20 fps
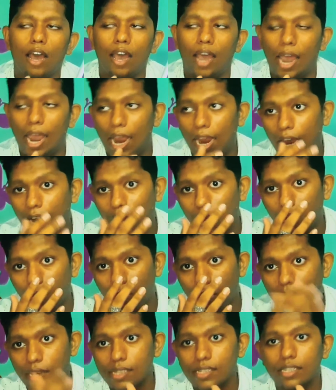I have
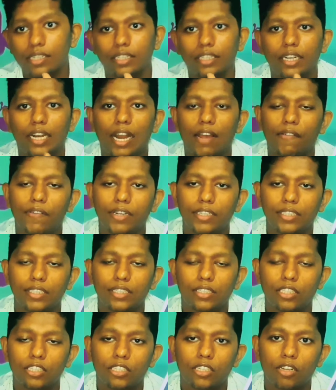asked in 11 inches
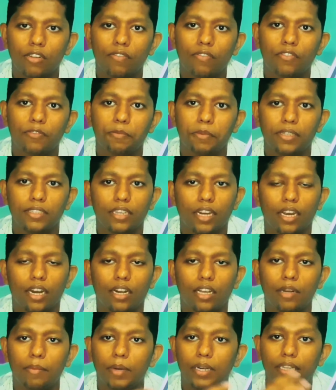itself space gray
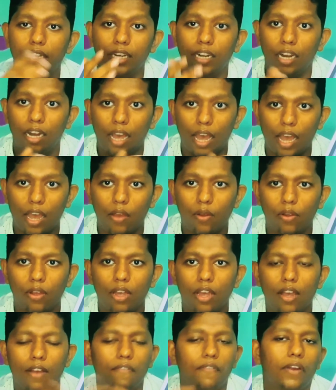color, but they didn't have.
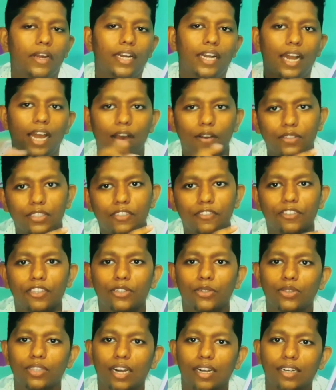Finally I have shifted to
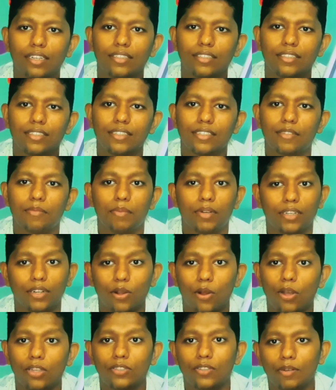13 inches, but
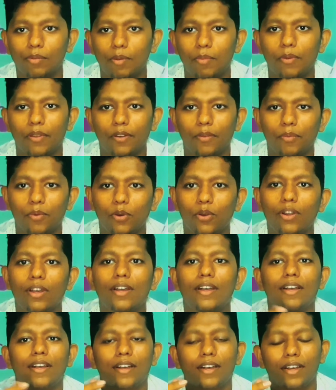cost will be very more
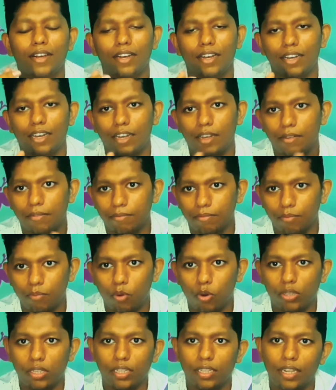
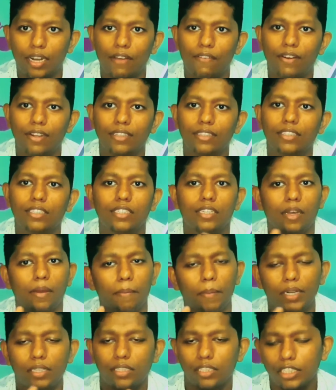than the 11-inch,
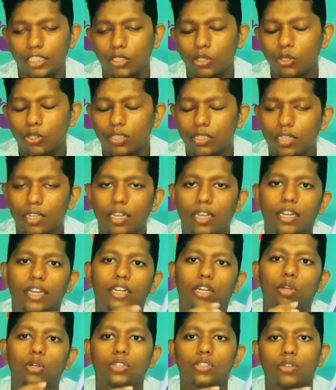but it
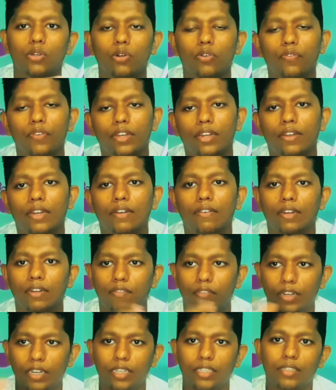looks good very, and
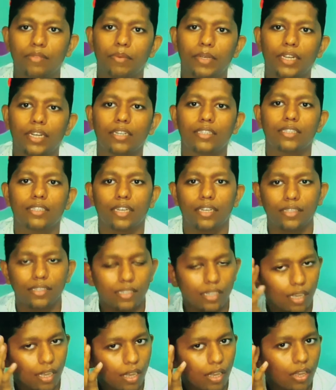it is big in
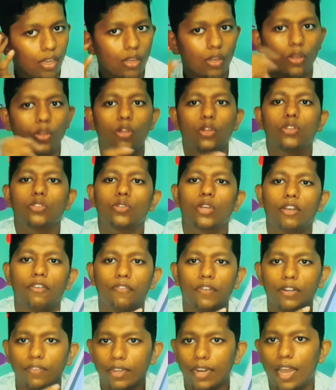size. So I
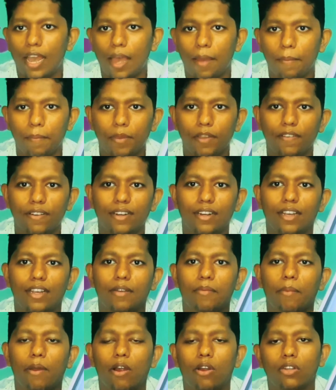felt very happy when I
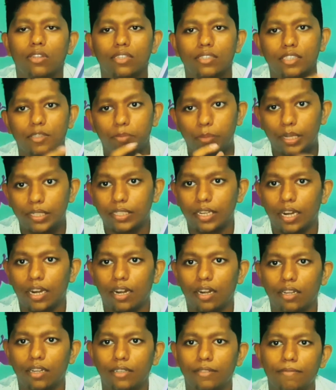bought the space gray
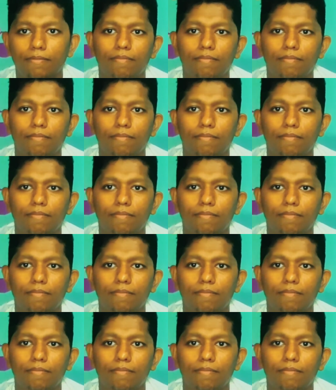color.